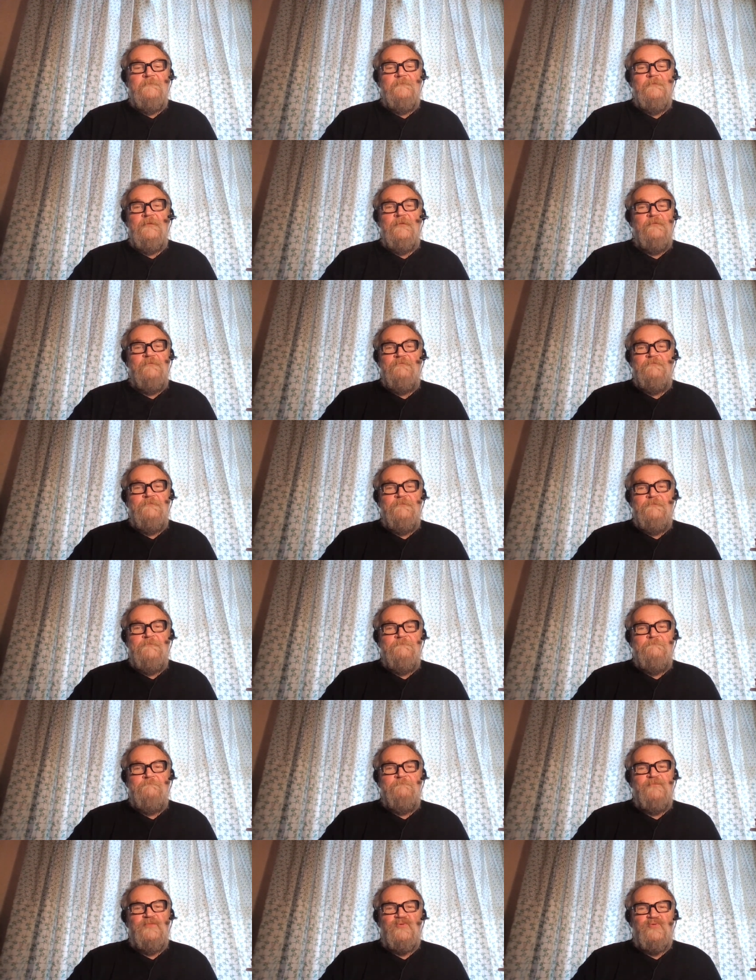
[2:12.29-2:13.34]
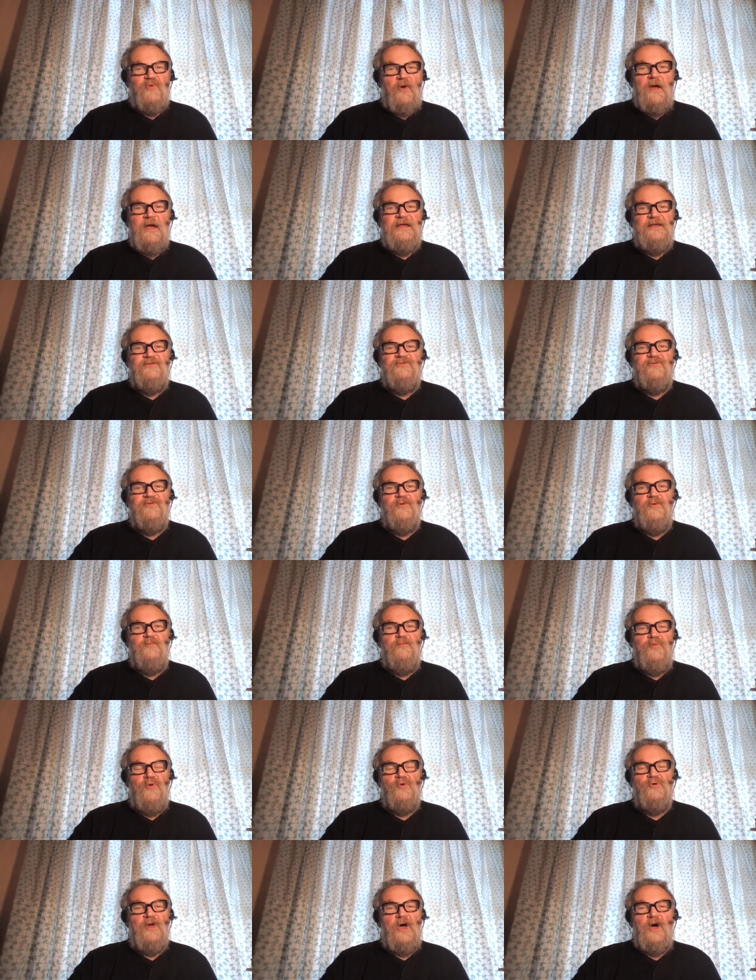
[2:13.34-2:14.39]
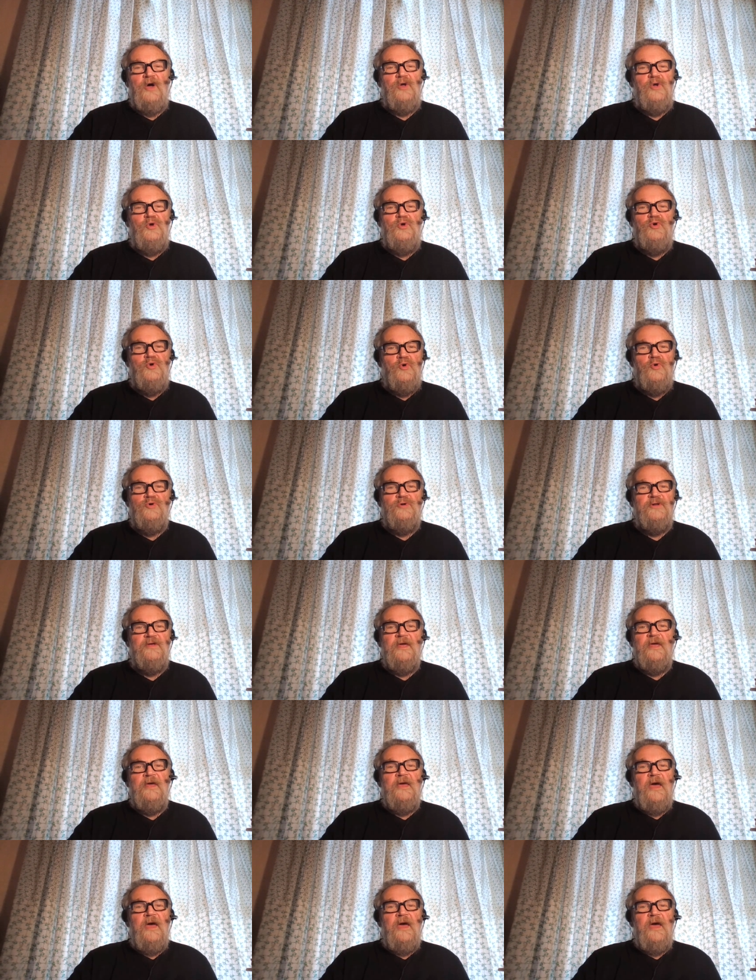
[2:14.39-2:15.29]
mm, trying to put a good,